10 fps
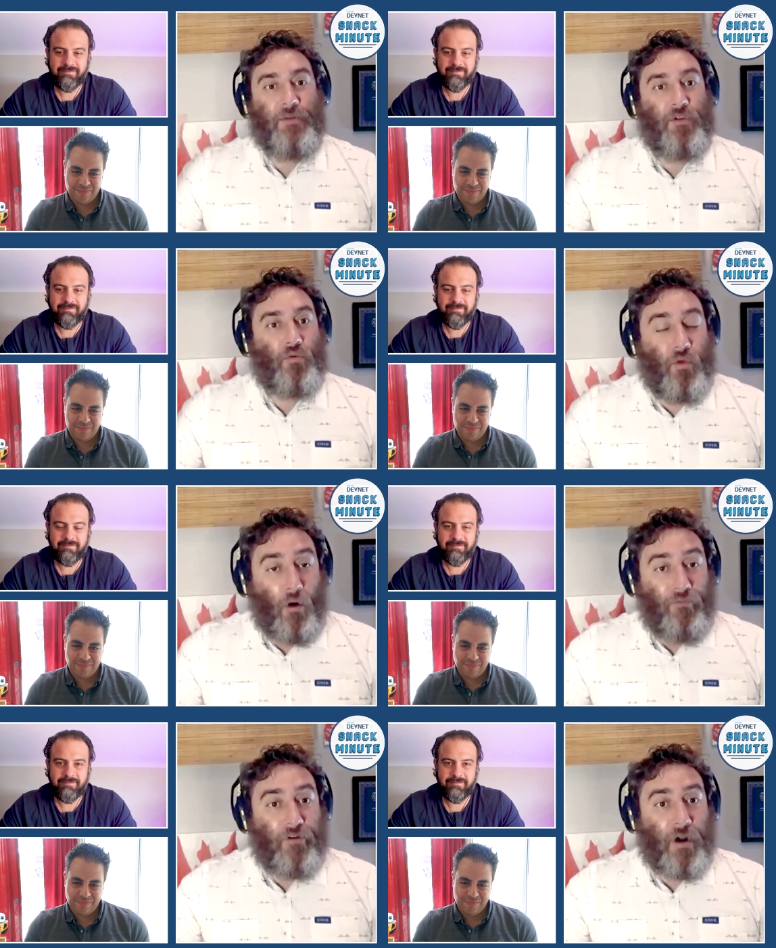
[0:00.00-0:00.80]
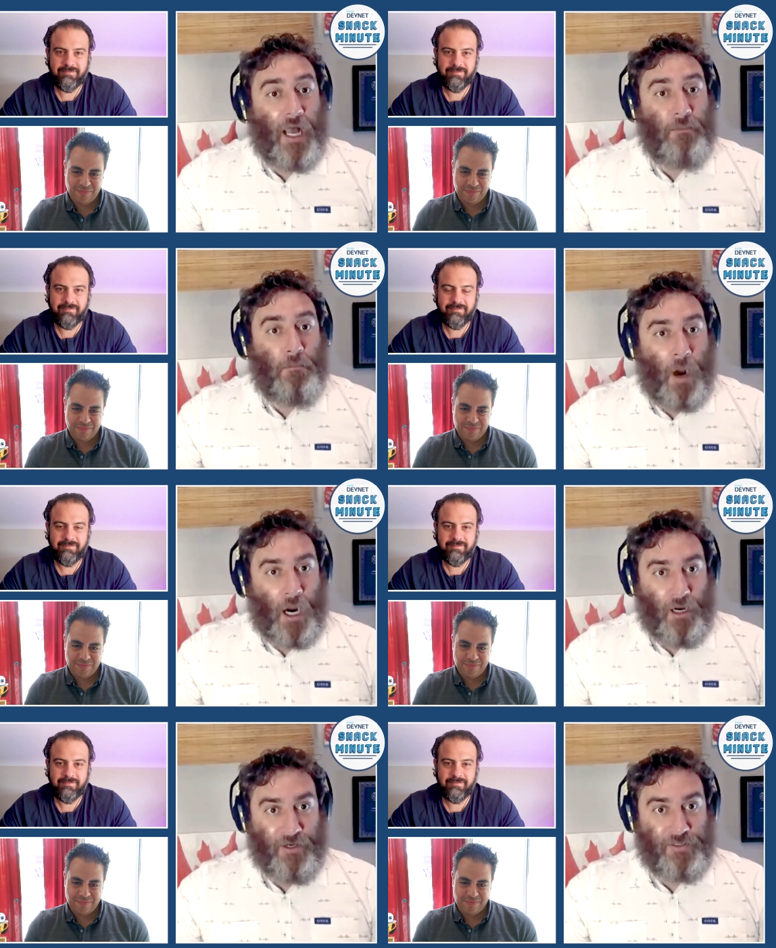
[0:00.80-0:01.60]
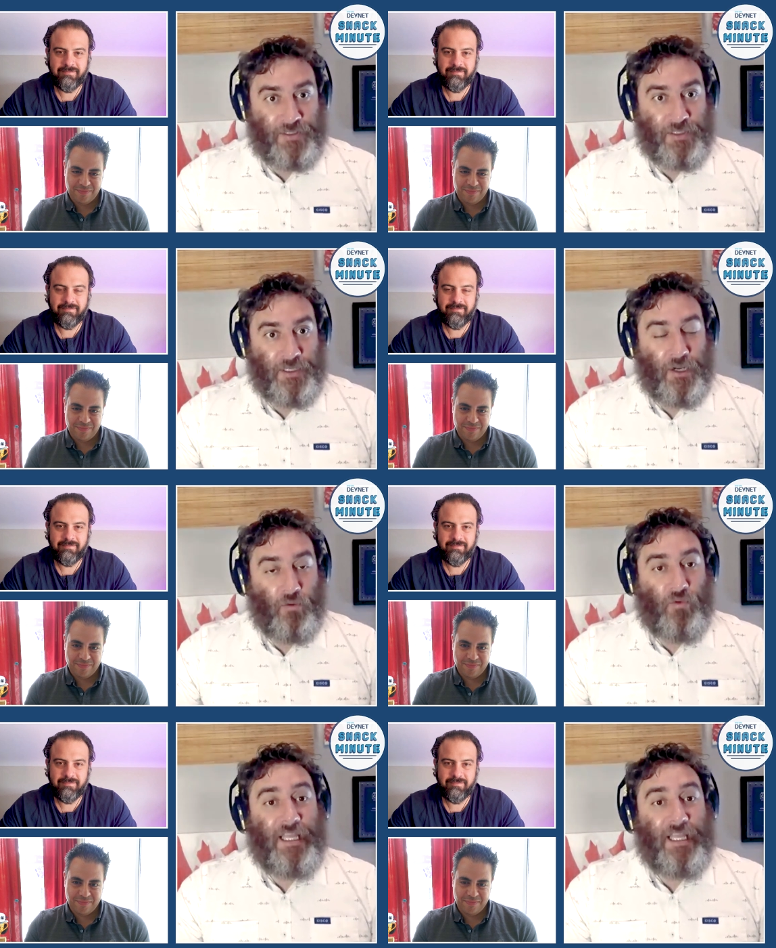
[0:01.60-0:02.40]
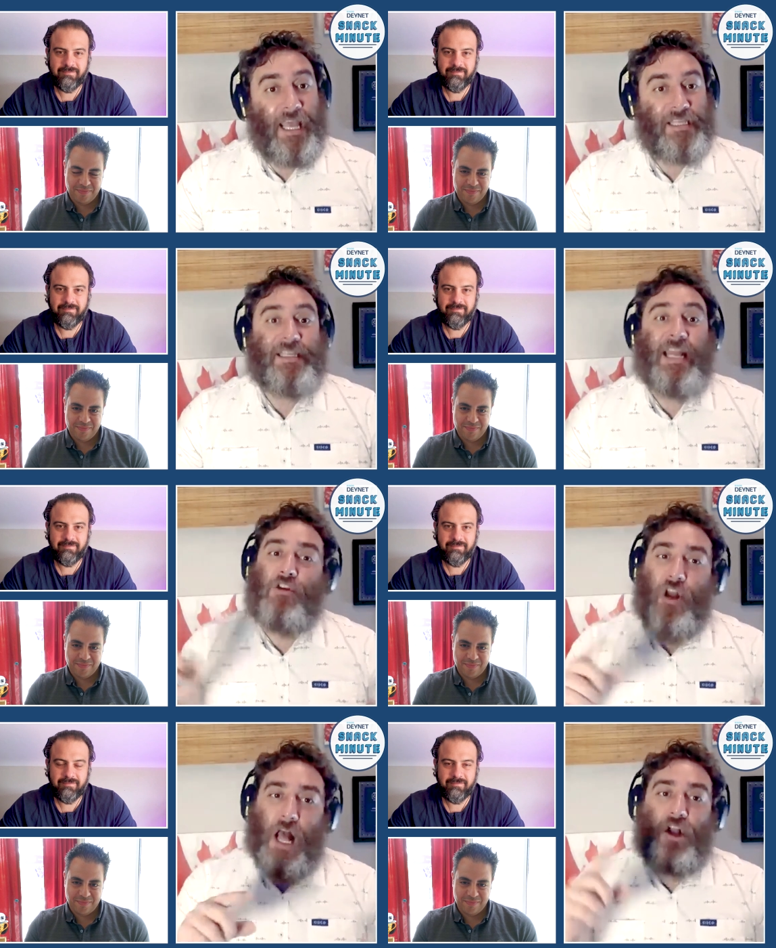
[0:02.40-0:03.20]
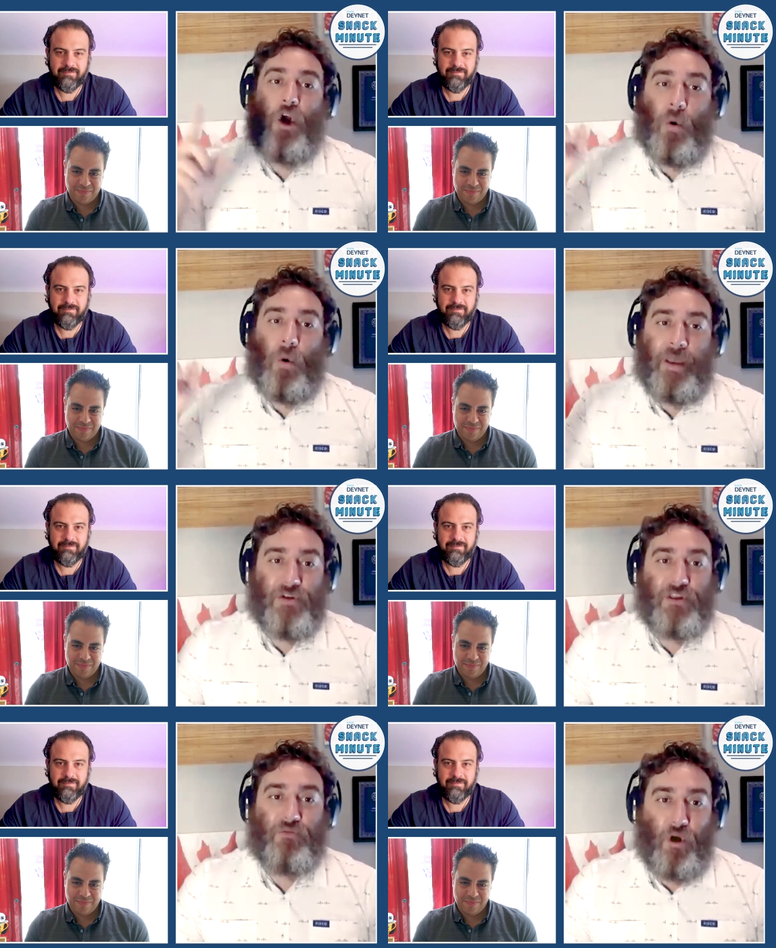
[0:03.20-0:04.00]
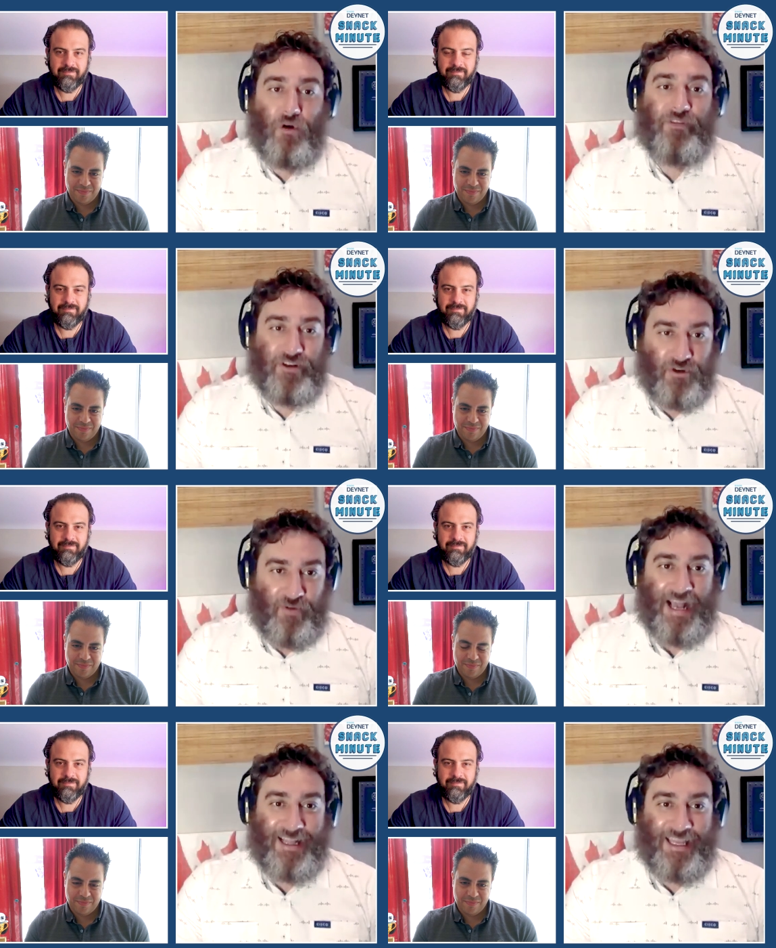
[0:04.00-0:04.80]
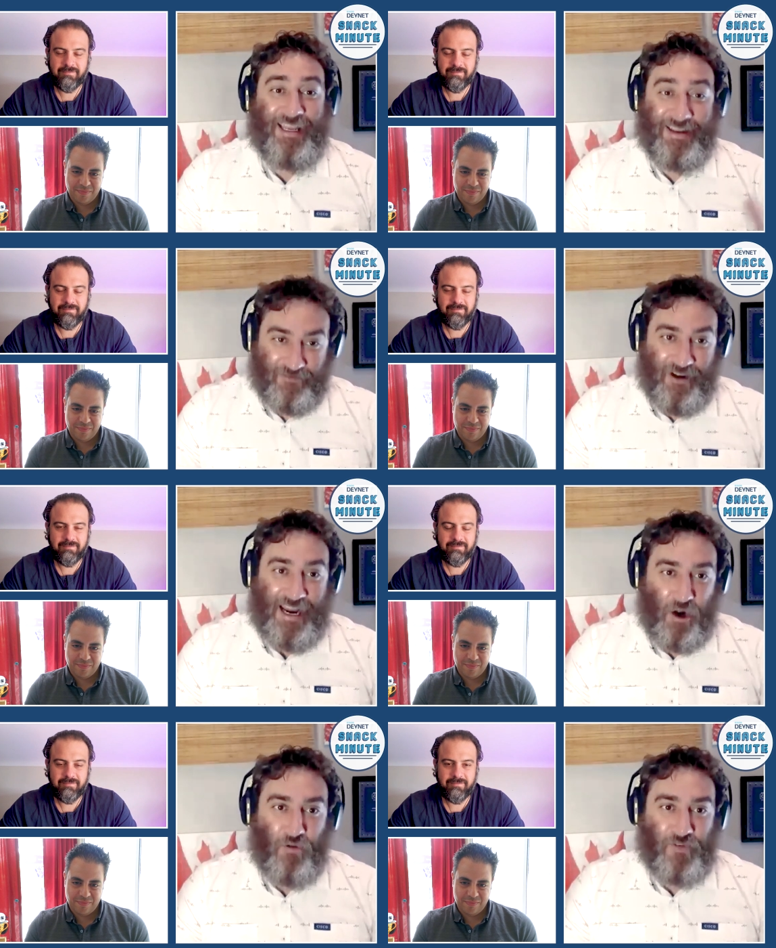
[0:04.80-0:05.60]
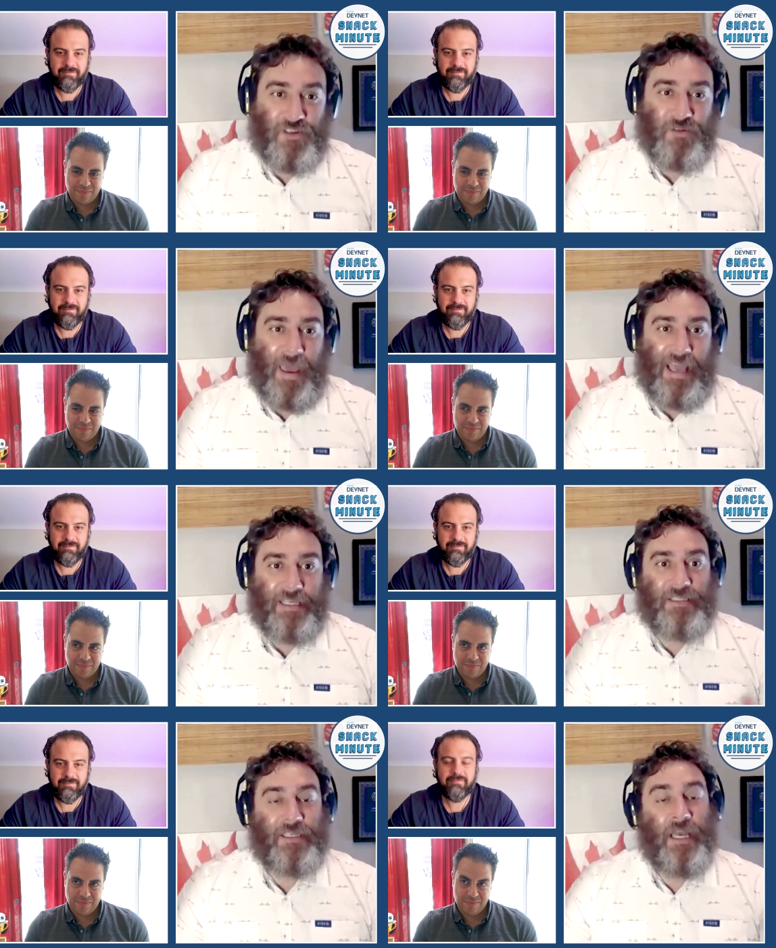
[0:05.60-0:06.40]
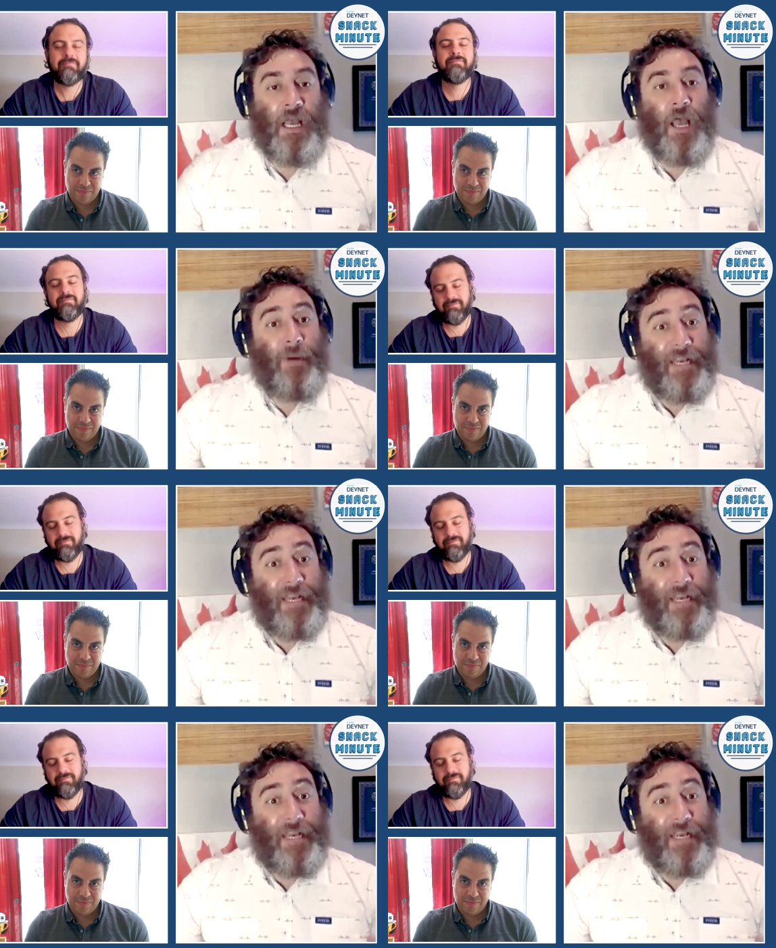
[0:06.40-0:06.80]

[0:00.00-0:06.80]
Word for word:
Speaker 1: the, the rover on Mars relays, now you're not going to the rover directly, right, over space,